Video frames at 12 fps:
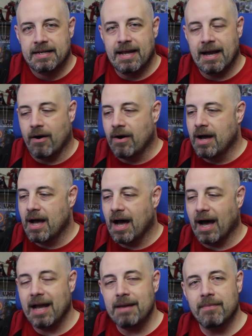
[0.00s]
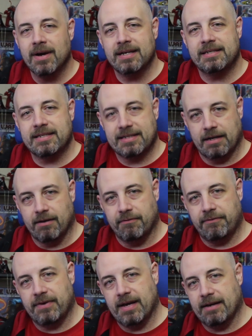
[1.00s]
Now, I
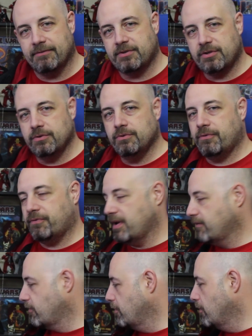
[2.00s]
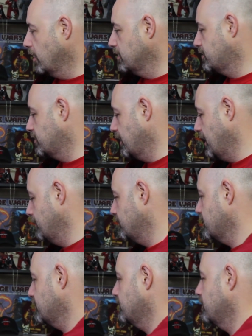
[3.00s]
myself have two favorite monster
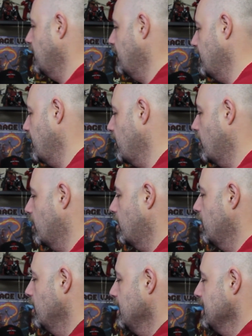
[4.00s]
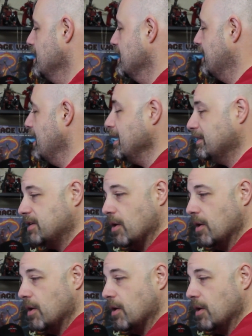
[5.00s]
games, and they are King of